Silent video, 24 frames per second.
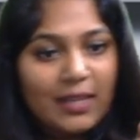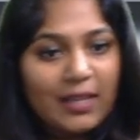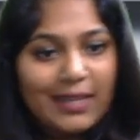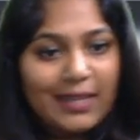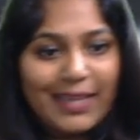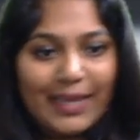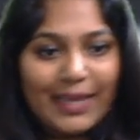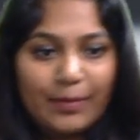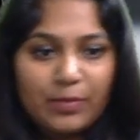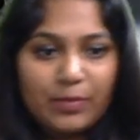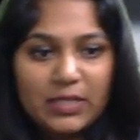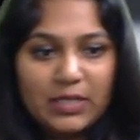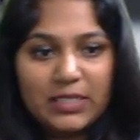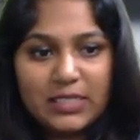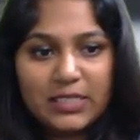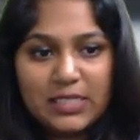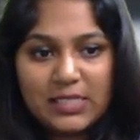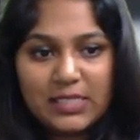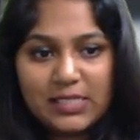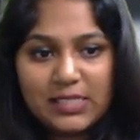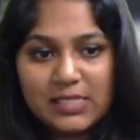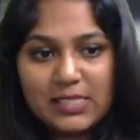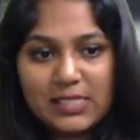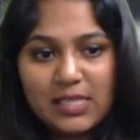
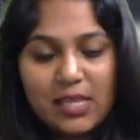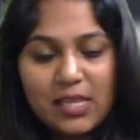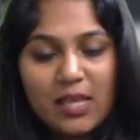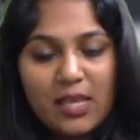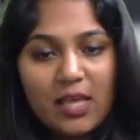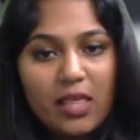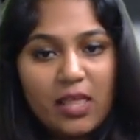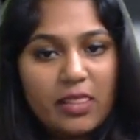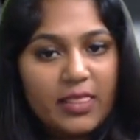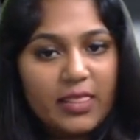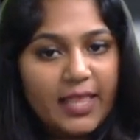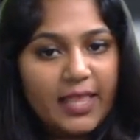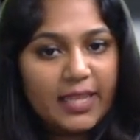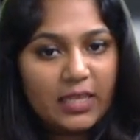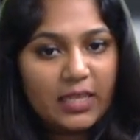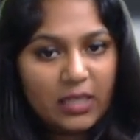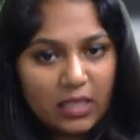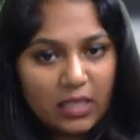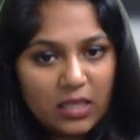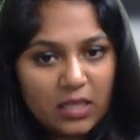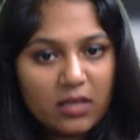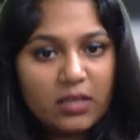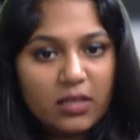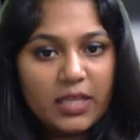liabilities, and then